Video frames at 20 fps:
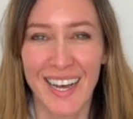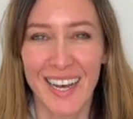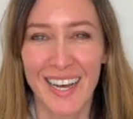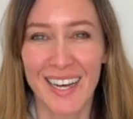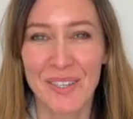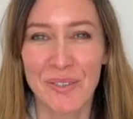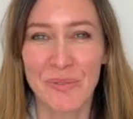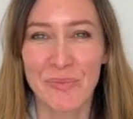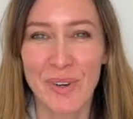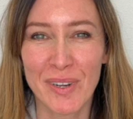
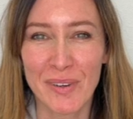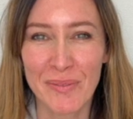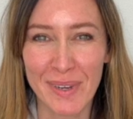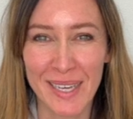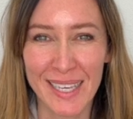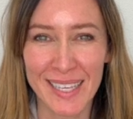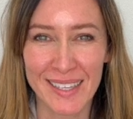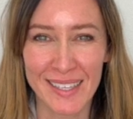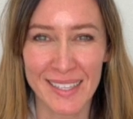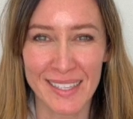Um, one of
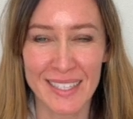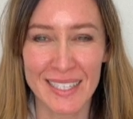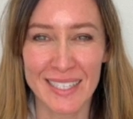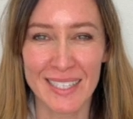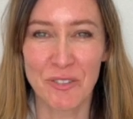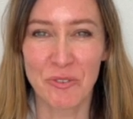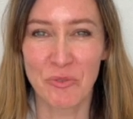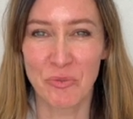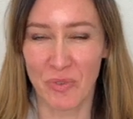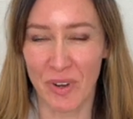my kids
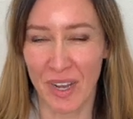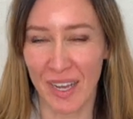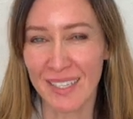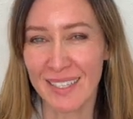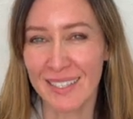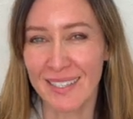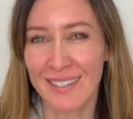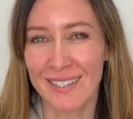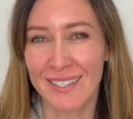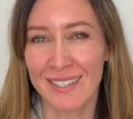is
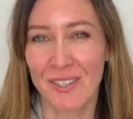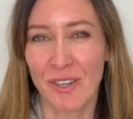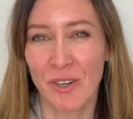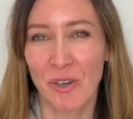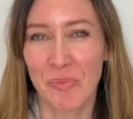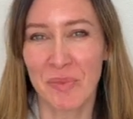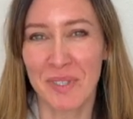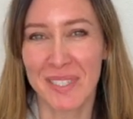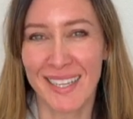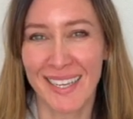Wes, he's
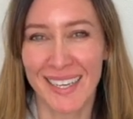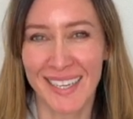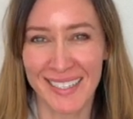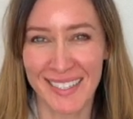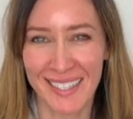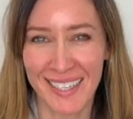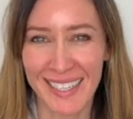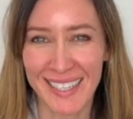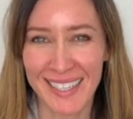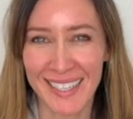almost
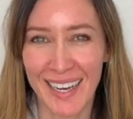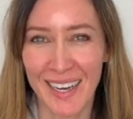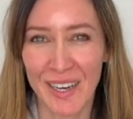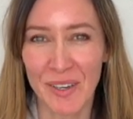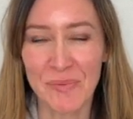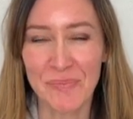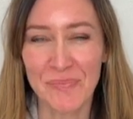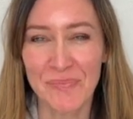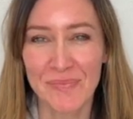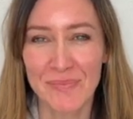18
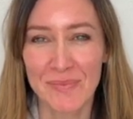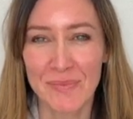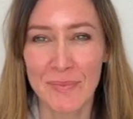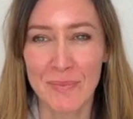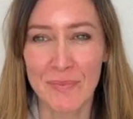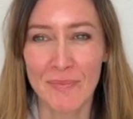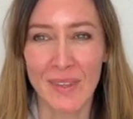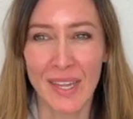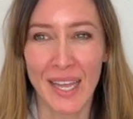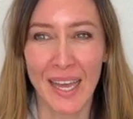now,
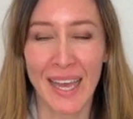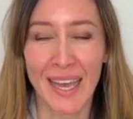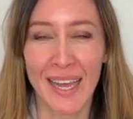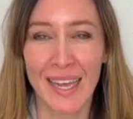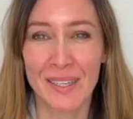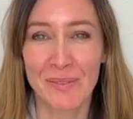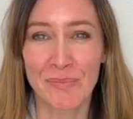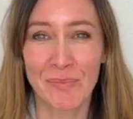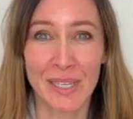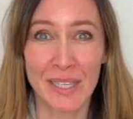
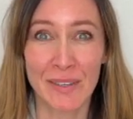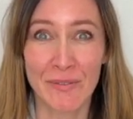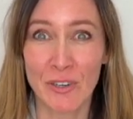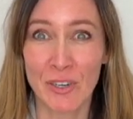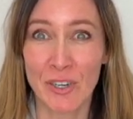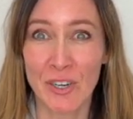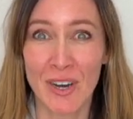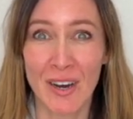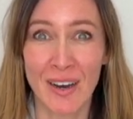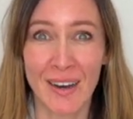and believe it
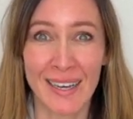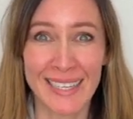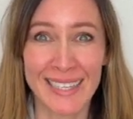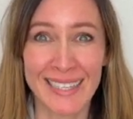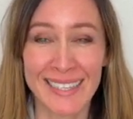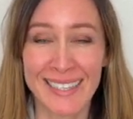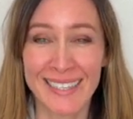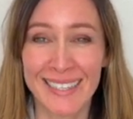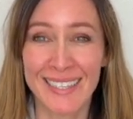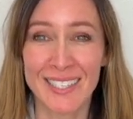or not,
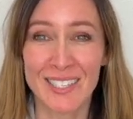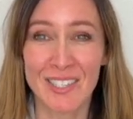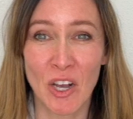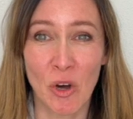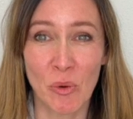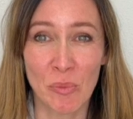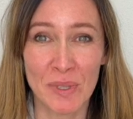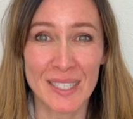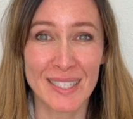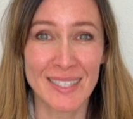he is
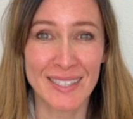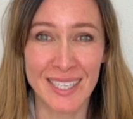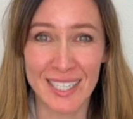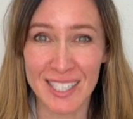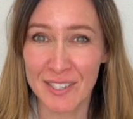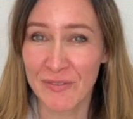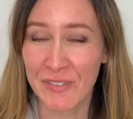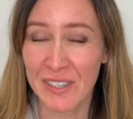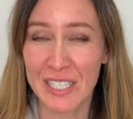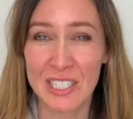almost
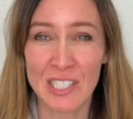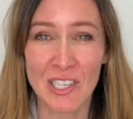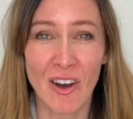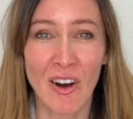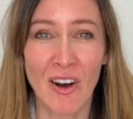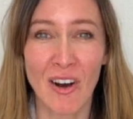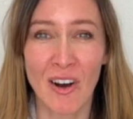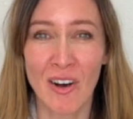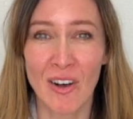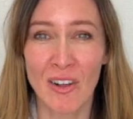six feet
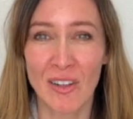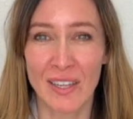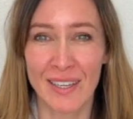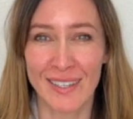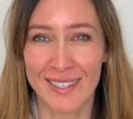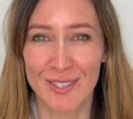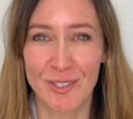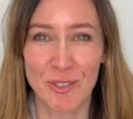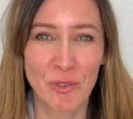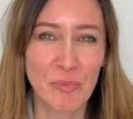tall
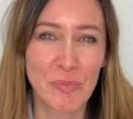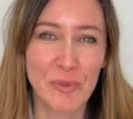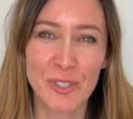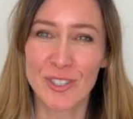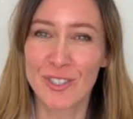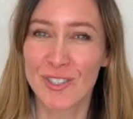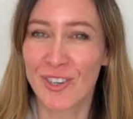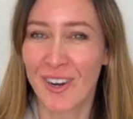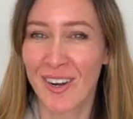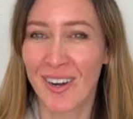and super
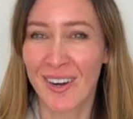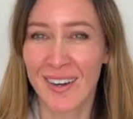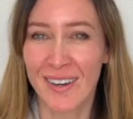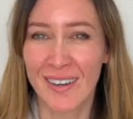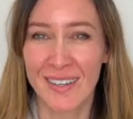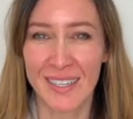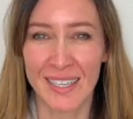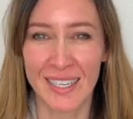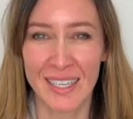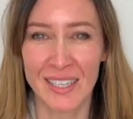
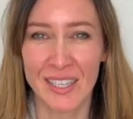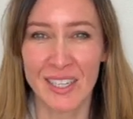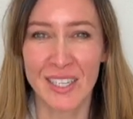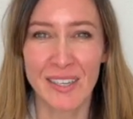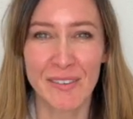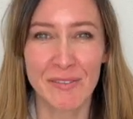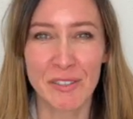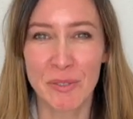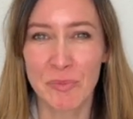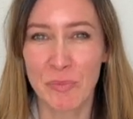strong and
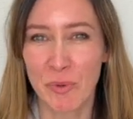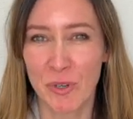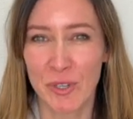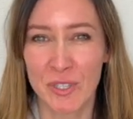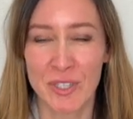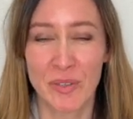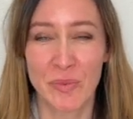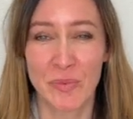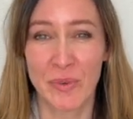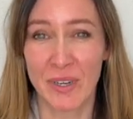loves
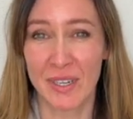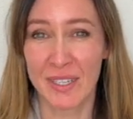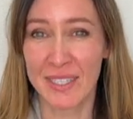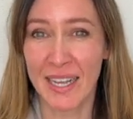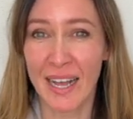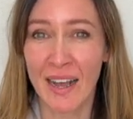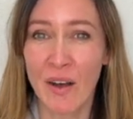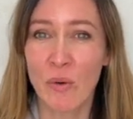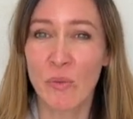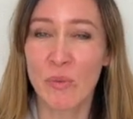sports and works
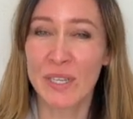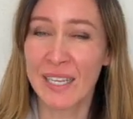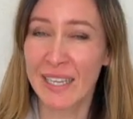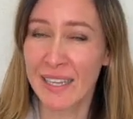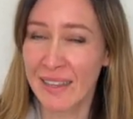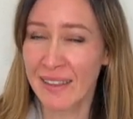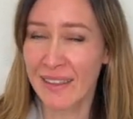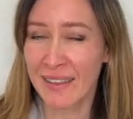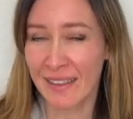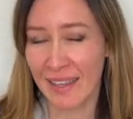out. We
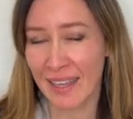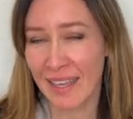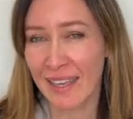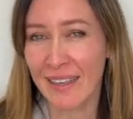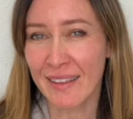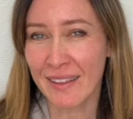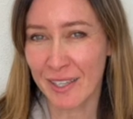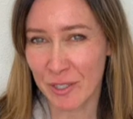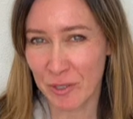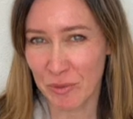didn't
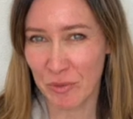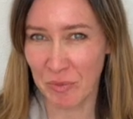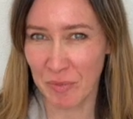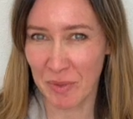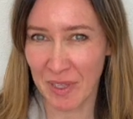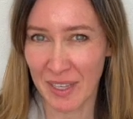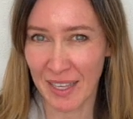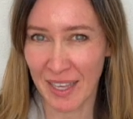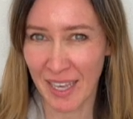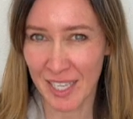think this would
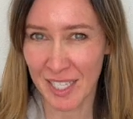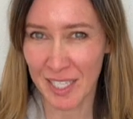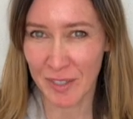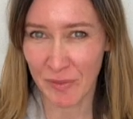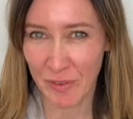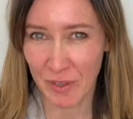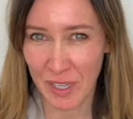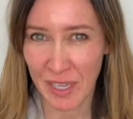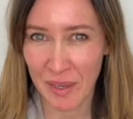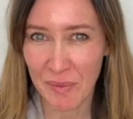be the case
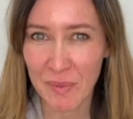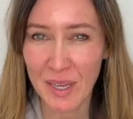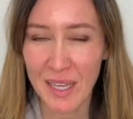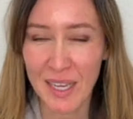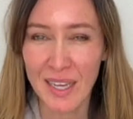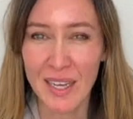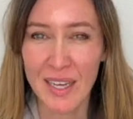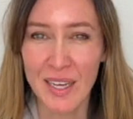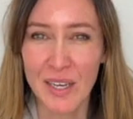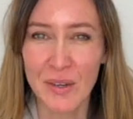for him
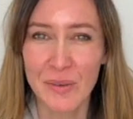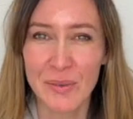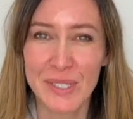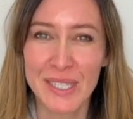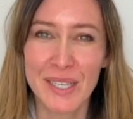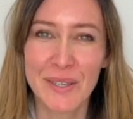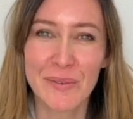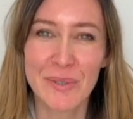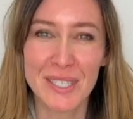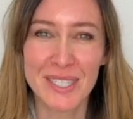when
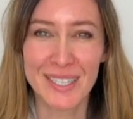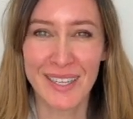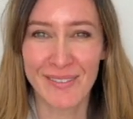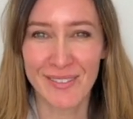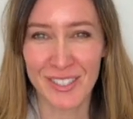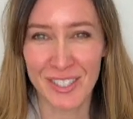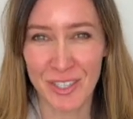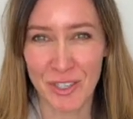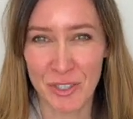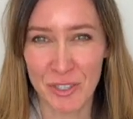he was
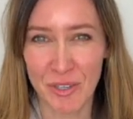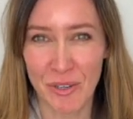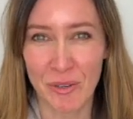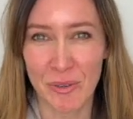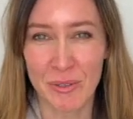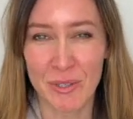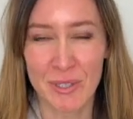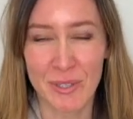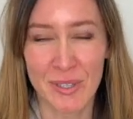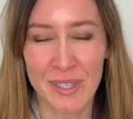seven years
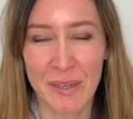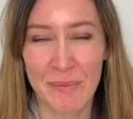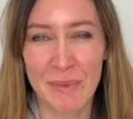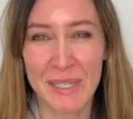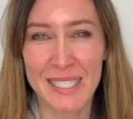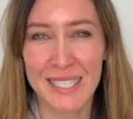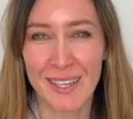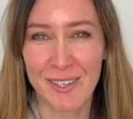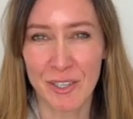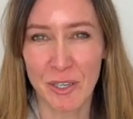old, so let
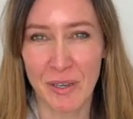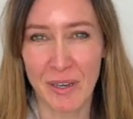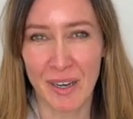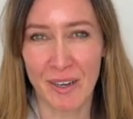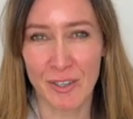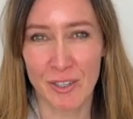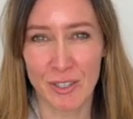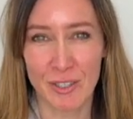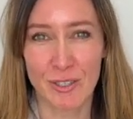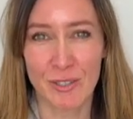me tell you
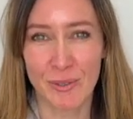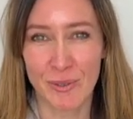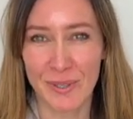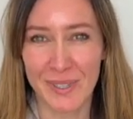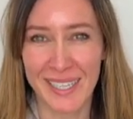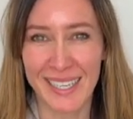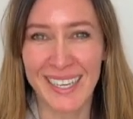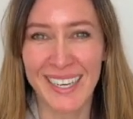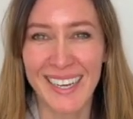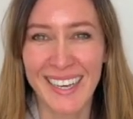our
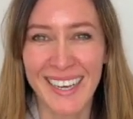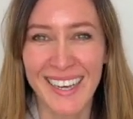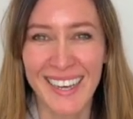story.